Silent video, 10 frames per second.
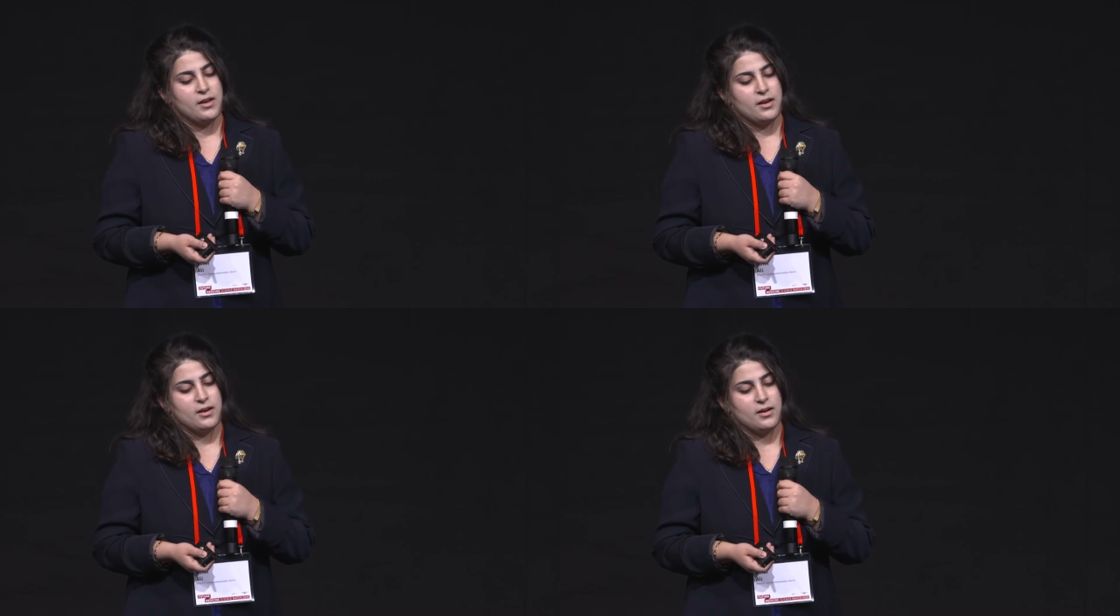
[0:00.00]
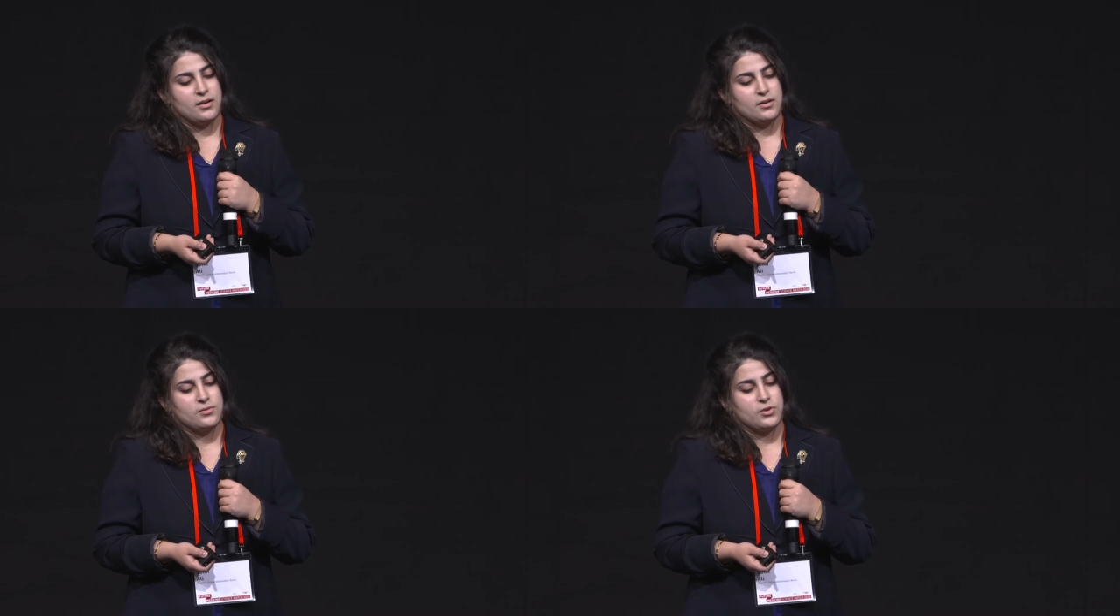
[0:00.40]

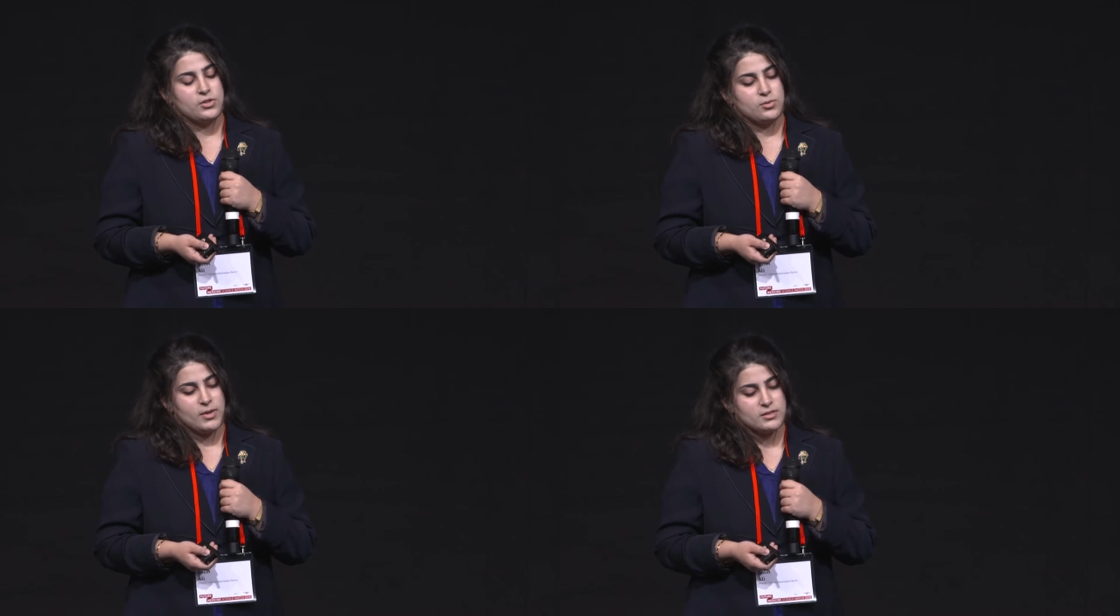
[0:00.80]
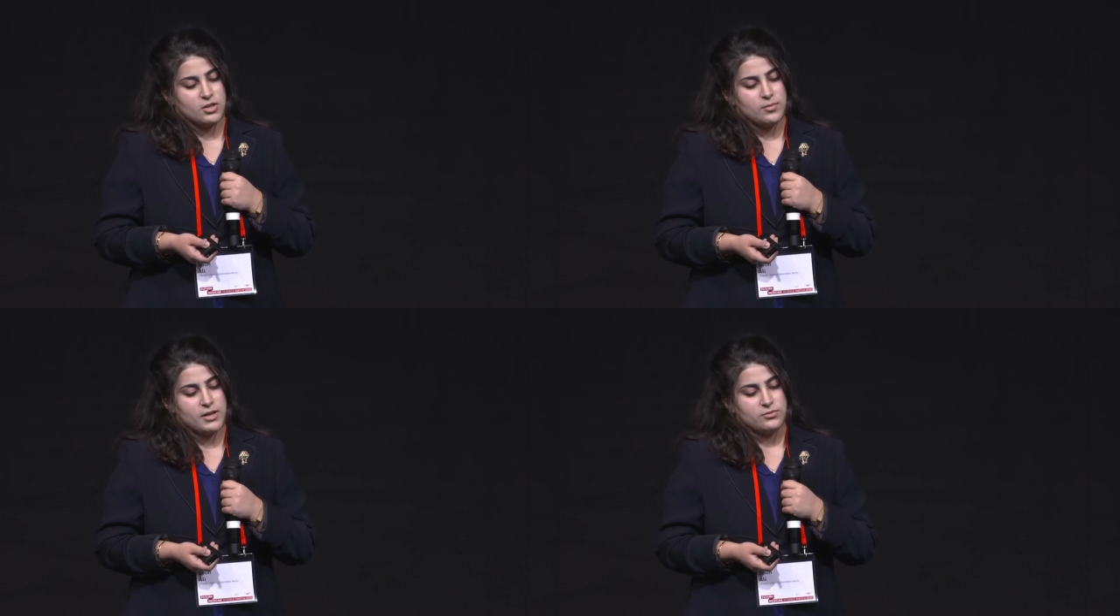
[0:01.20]
Uh, for
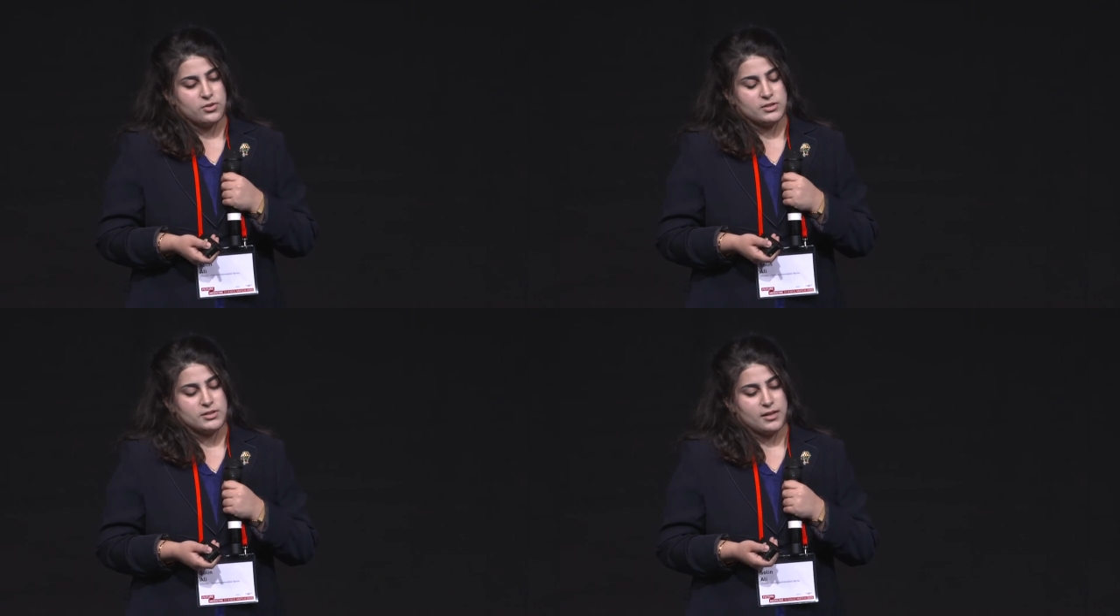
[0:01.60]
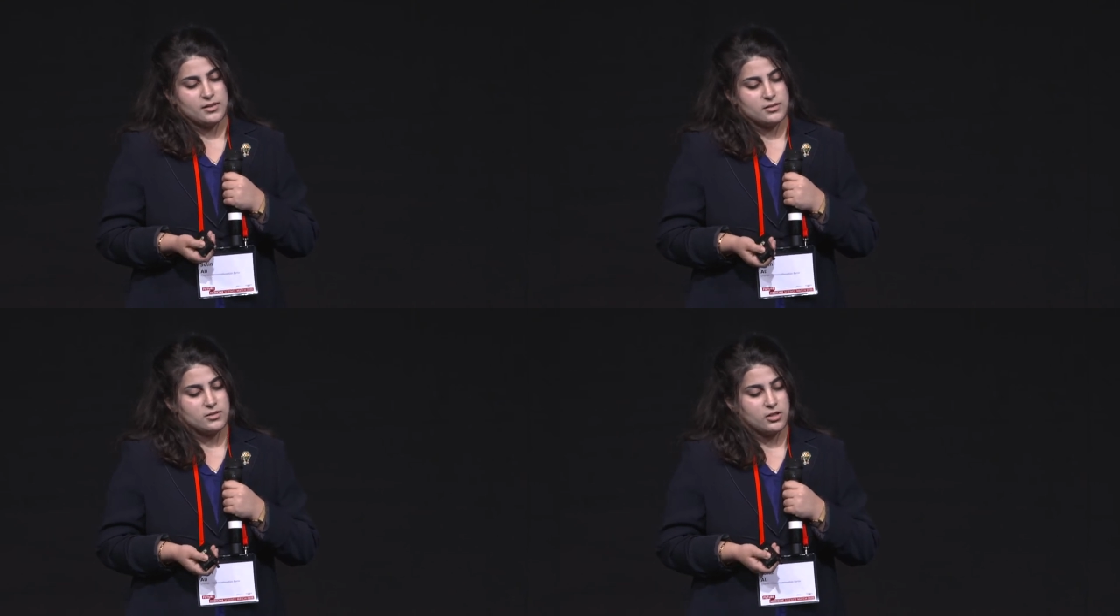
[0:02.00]
neuroblastoma and for
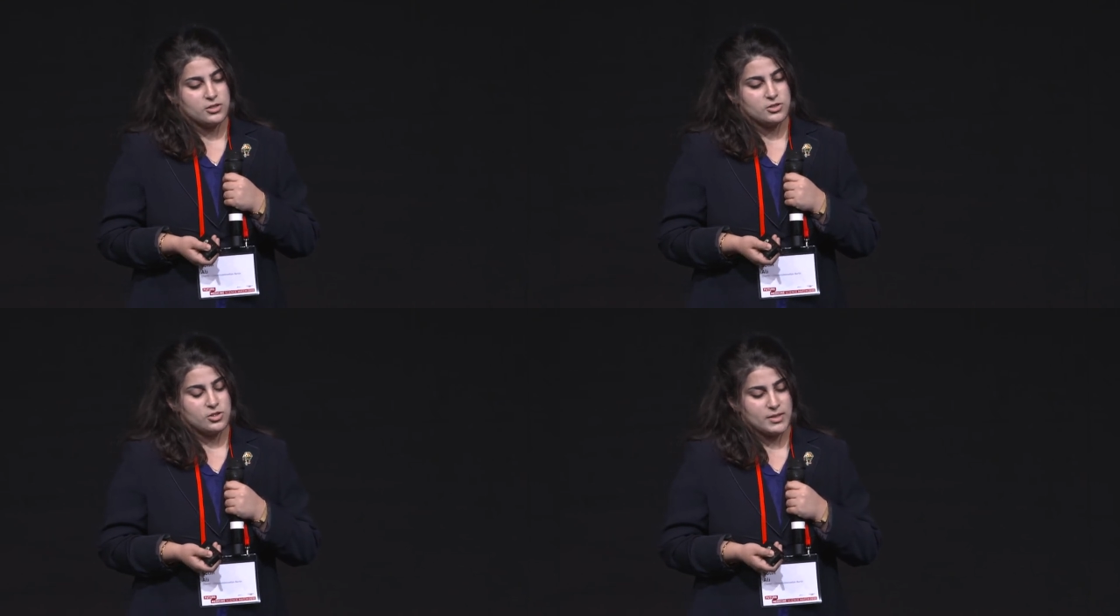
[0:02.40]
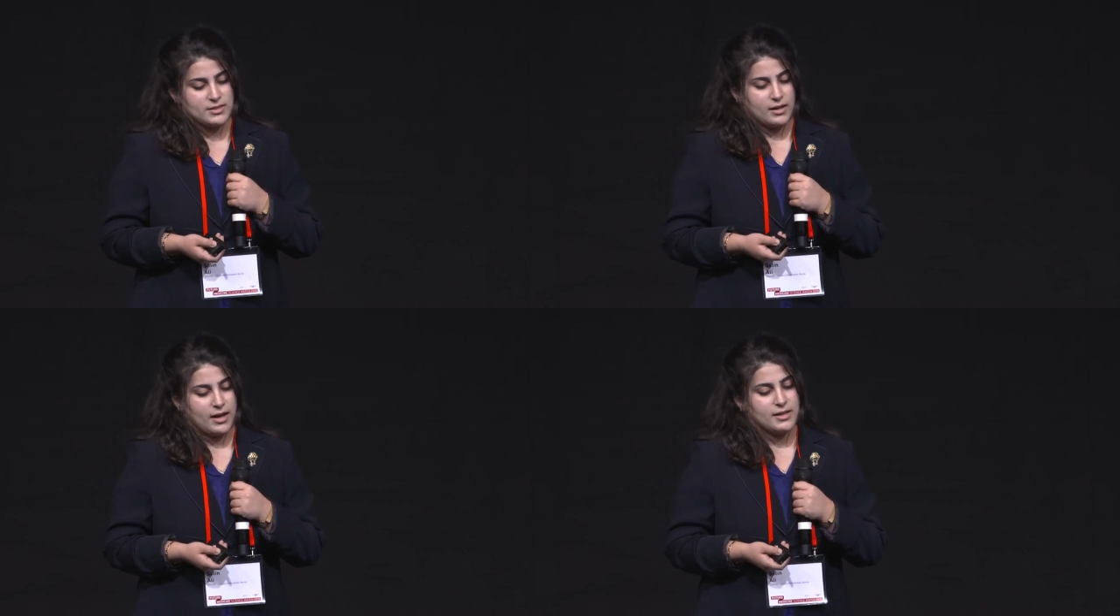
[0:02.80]
other solid tumors
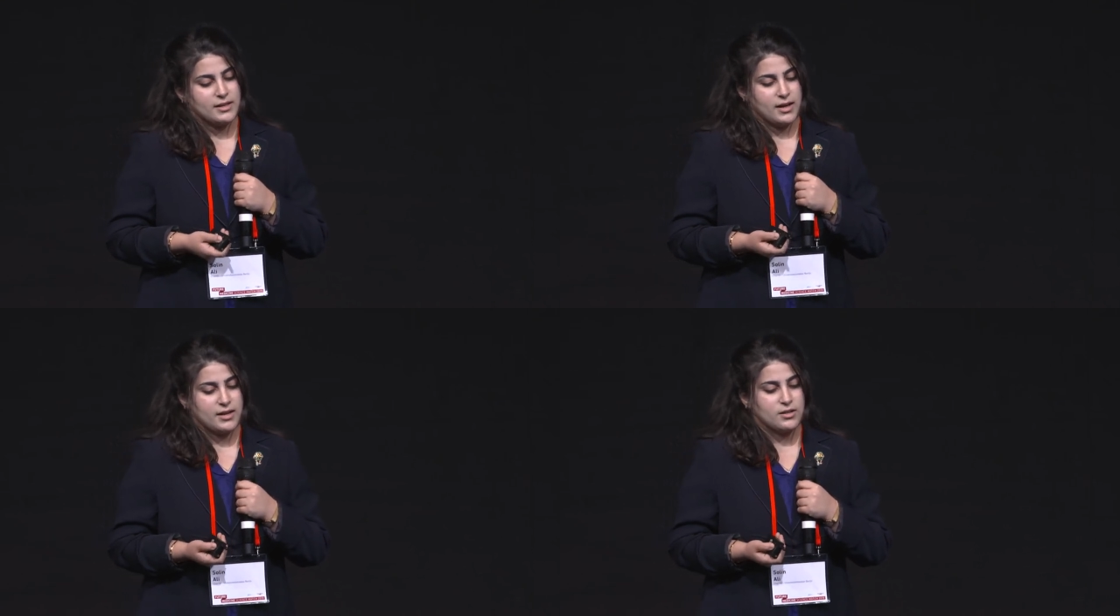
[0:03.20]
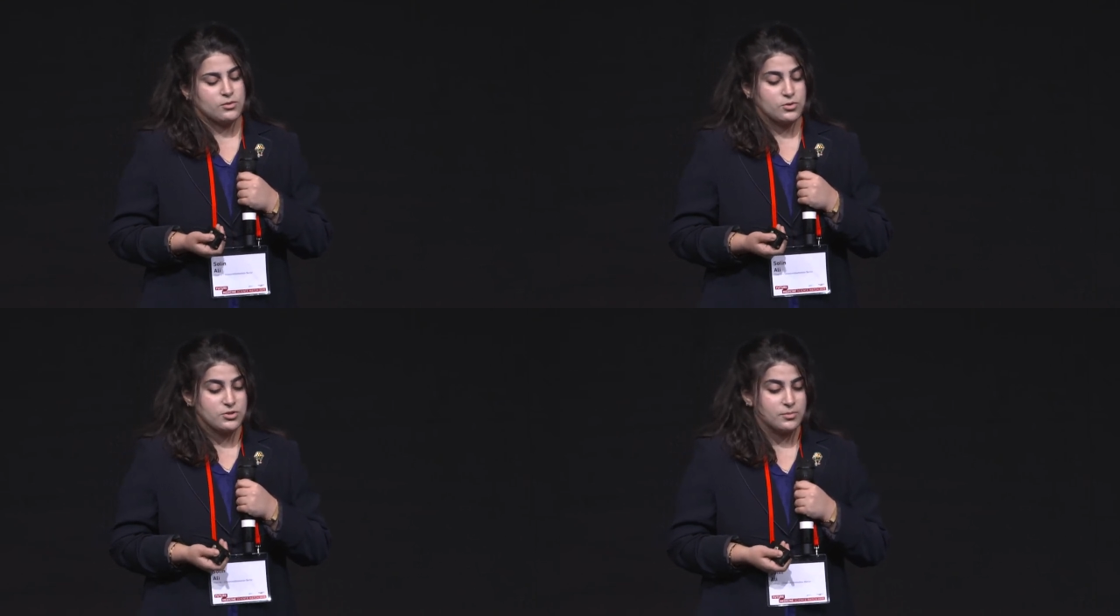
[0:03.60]
alike, a
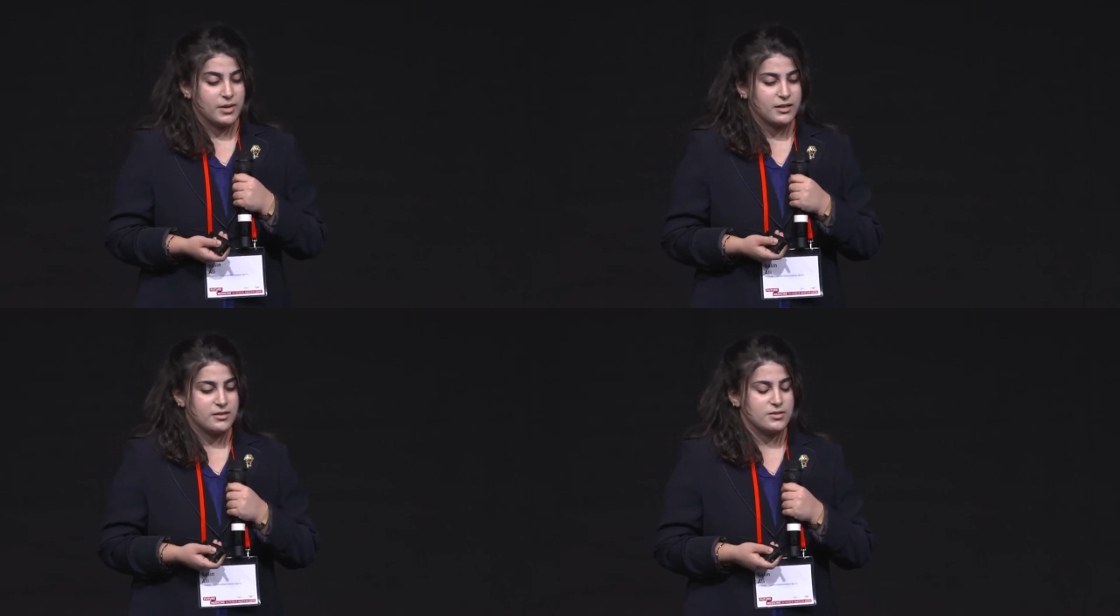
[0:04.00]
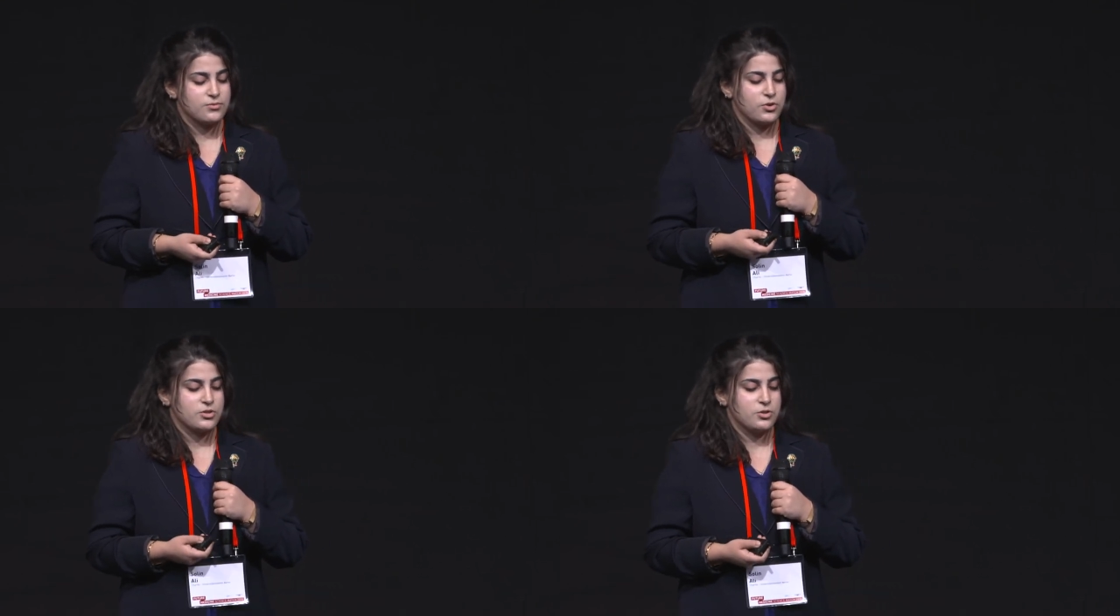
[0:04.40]
crucial mechanism
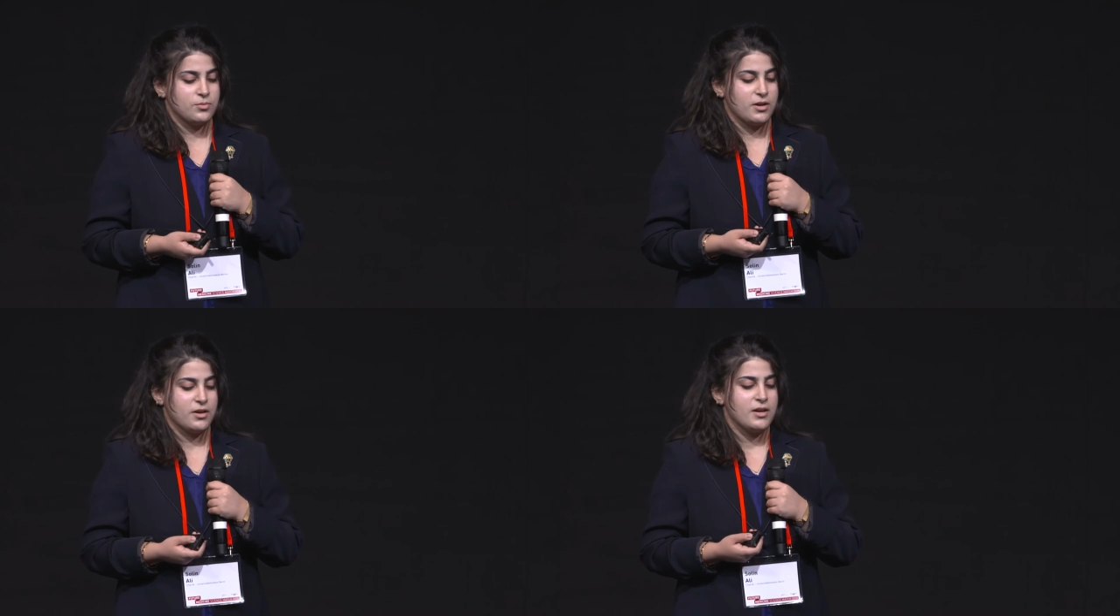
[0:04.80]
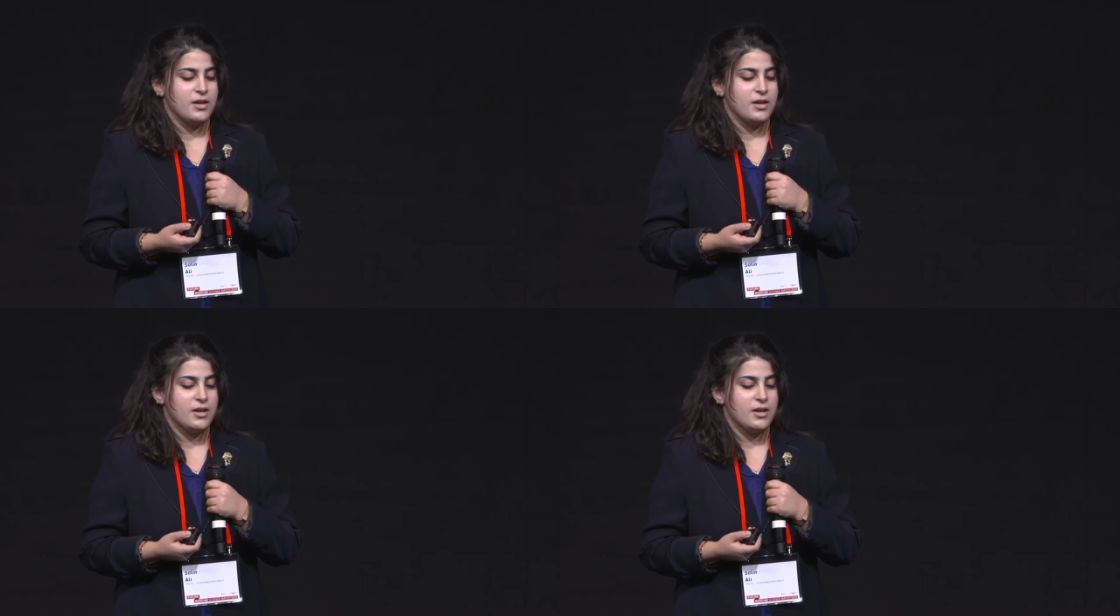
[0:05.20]
for tumor